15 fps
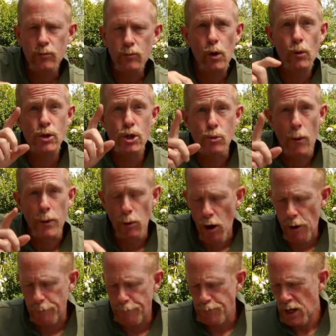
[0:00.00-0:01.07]
which is what we
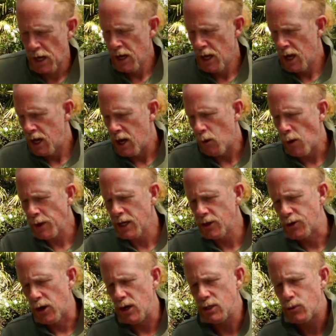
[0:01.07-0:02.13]
want. Now what we're going to
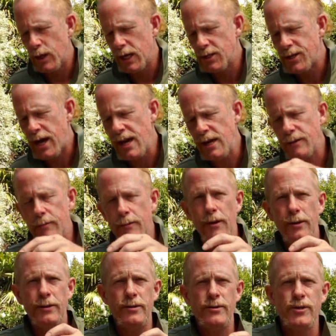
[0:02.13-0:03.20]
do is we're going to take
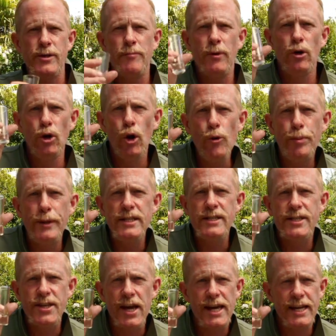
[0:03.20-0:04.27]
some lupin
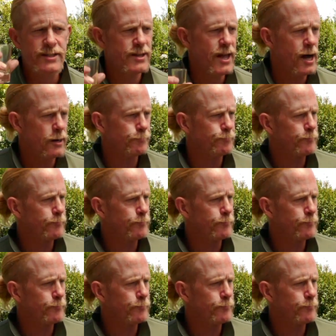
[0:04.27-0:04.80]
seeds. Now,